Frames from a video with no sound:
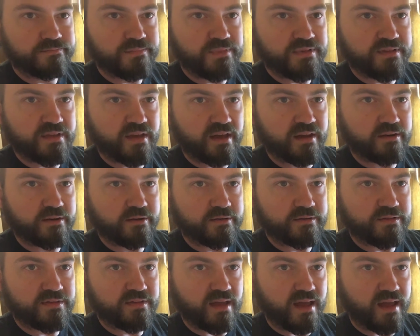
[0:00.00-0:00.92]

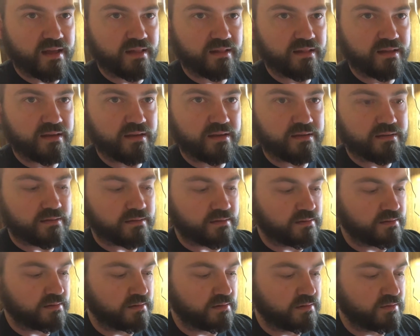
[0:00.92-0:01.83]
standard Stanley
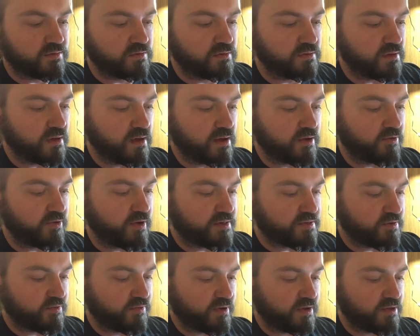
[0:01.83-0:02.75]

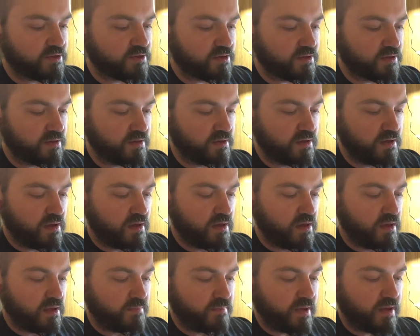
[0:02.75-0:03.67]
crescent wrench.
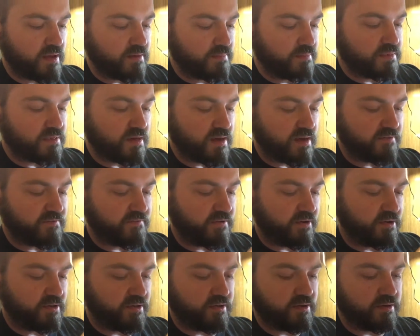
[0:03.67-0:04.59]
Mine comes off
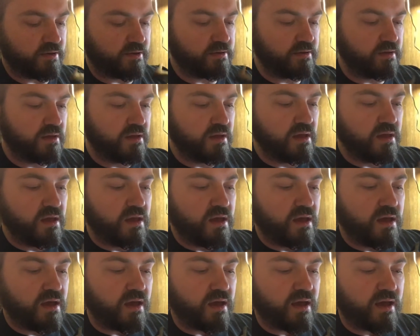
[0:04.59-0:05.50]
fairly good.
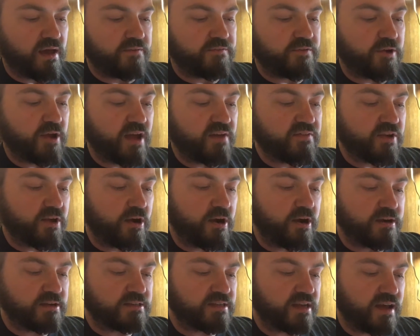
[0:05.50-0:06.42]
If you're having a
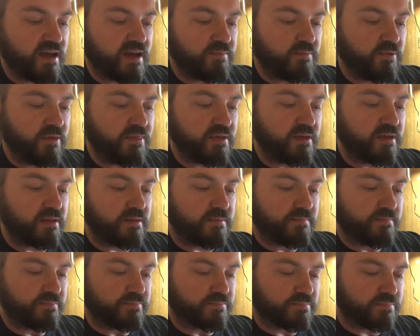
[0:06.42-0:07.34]
hard time with it,
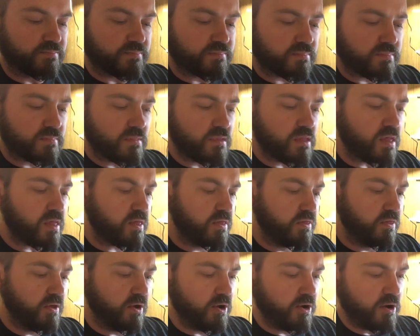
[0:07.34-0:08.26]

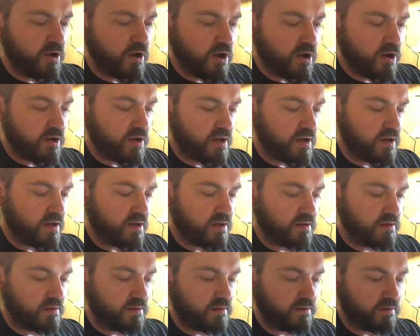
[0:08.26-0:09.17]
there
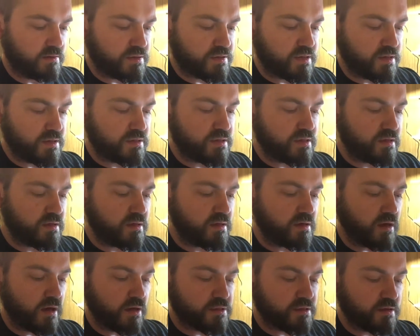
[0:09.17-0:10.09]
are
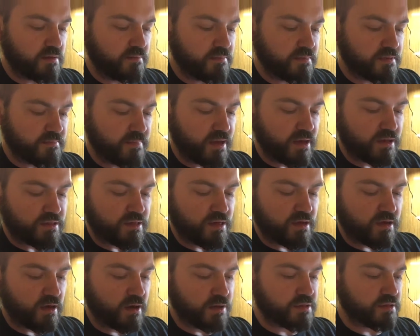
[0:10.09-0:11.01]
CZ Customs makes a
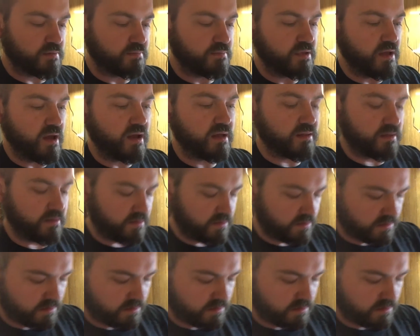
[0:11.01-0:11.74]
custom nut